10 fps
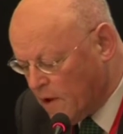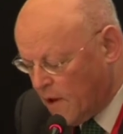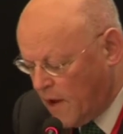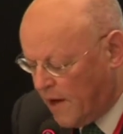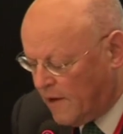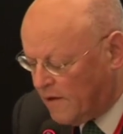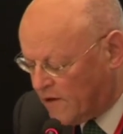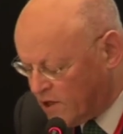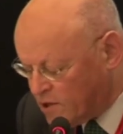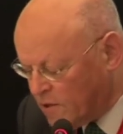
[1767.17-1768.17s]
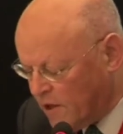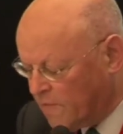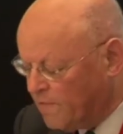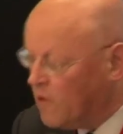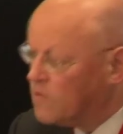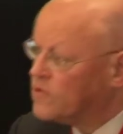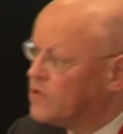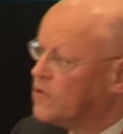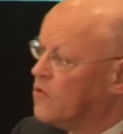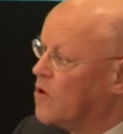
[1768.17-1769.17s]
And in addition, it
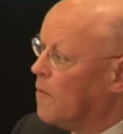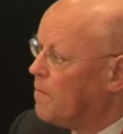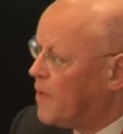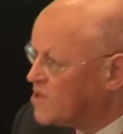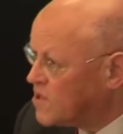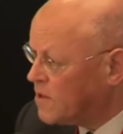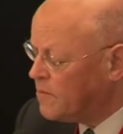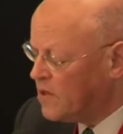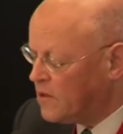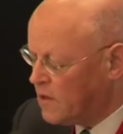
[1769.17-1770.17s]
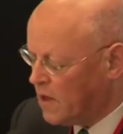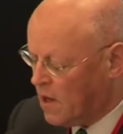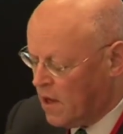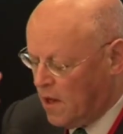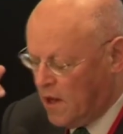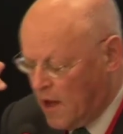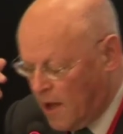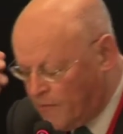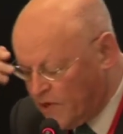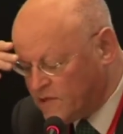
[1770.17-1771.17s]
focuses on capacity building
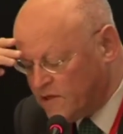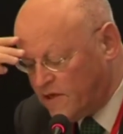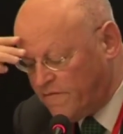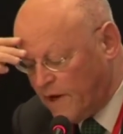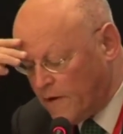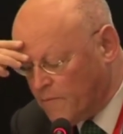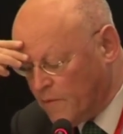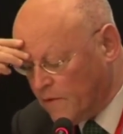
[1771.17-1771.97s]
and business development.